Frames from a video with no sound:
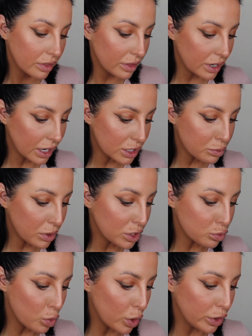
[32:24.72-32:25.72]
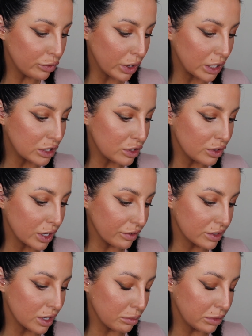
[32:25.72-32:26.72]
The next one is, what advice do you
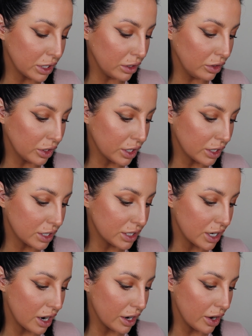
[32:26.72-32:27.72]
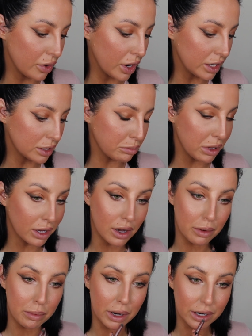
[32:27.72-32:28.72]
give somebody looking to start out as a
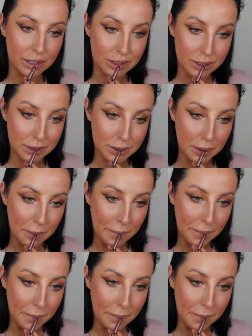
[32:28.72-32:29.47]
makeup artist?